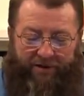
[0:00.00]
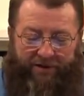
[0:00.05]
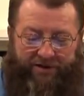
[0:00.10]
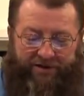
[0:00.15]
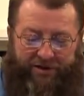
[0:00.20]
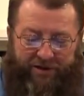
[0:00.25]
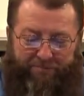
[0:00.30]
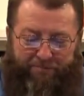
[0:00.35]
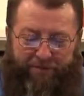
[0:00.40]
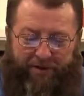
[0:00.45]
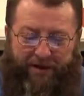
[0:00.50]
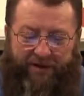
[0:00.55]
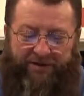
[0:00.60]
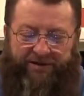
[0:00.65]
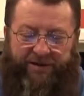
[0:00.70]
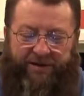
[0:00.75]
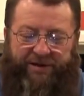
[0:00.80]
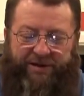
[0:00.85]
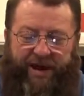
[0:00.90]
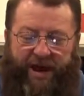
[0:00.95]
and it simply
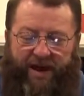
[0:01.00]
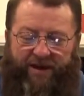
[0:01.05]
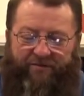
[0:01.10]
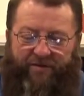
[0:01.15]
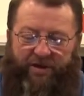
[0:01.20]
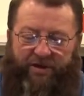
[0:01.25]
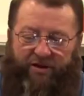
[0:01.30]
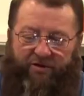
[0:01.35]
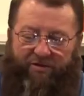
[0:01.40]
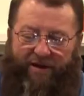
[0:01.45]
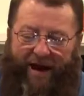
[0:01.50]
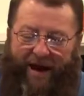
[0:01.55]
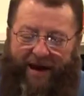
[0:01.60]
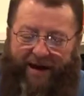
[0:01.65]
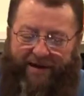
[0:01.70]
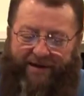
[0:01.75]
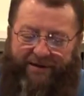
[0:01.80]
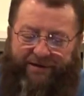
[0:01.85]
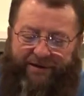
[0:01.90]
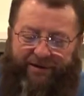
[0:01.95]
is that David
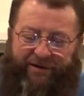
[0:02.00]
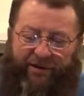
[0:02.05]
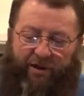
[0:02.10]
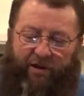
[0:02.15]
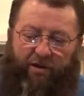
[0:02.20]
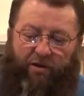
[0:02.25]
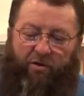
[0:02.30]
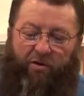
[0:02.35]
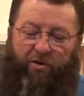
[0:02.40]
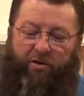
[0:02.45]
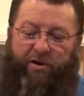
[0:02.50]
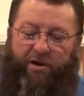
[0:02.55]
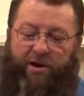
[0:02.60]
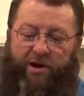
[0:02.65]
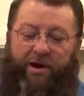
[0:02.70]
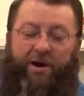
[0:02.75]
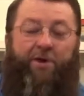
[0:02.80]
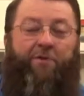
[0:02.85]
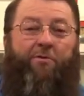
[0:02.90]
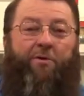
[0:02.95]
cried unto the Lord
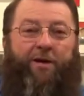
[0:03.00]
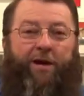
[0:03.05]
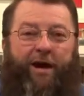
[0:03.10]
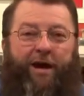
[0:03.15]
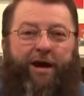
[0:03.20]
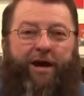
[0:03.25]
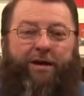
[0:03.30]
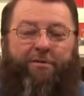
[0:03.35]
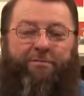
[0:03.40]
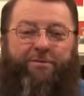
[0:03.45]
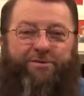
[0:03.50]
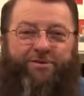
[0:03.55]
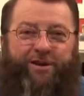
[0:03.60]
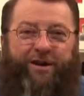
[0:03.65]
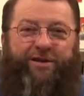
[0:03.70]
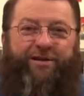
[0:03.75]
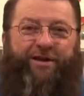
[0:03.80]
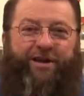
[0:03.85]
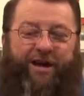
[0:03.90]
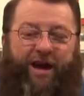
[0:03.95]
when he was
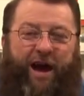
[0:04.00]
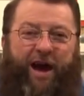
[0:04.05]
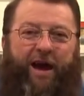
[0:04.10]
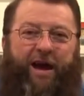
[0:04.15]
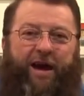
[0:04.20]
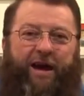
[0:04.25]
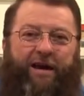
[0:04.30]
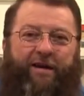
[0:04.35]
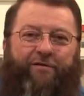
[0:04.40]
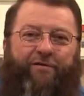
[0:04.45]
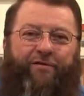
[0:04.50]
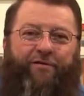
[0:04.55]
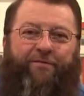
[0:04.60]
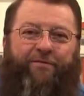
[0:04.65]
in the cave.